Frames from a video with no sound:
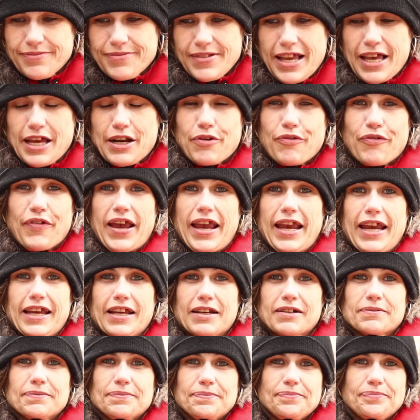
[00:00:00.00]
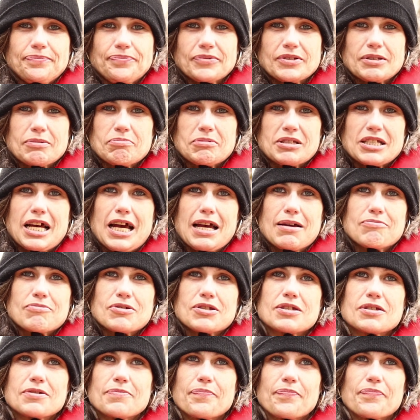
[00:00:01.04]
hit a vein
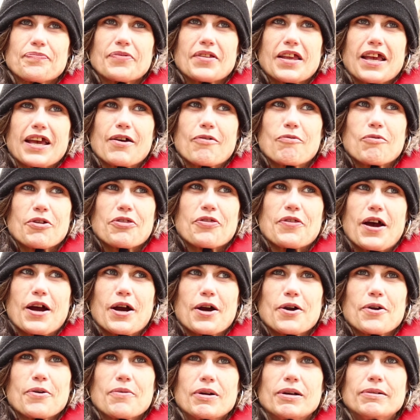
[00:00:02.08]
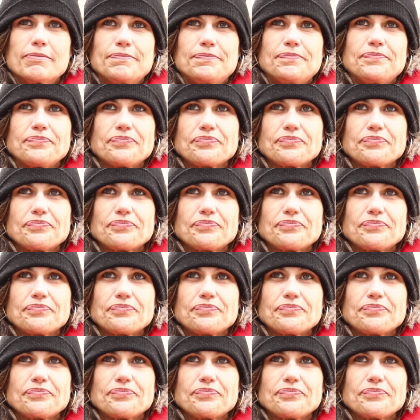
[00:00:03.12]
sometimes with the heroin.